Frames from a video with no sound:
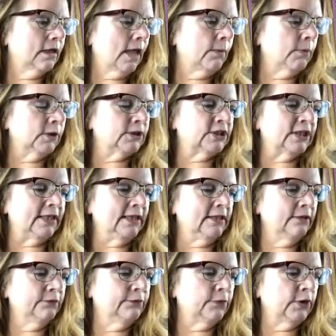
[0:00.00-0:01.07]
worksheet
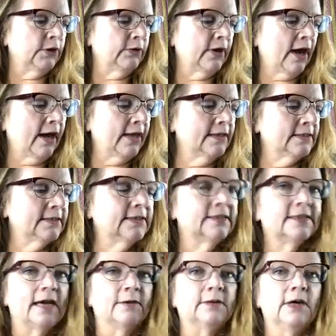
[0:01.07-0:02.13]
for you guys to
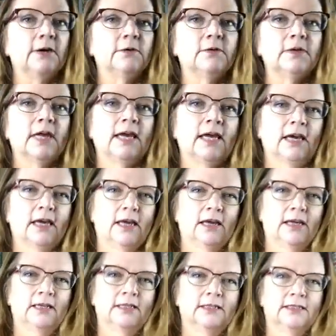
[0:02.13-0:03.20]
download,
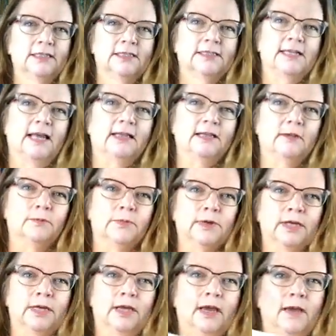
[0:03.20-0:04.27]
and Sally will
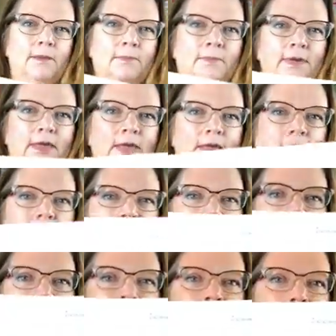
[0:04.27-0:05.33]
put it up in the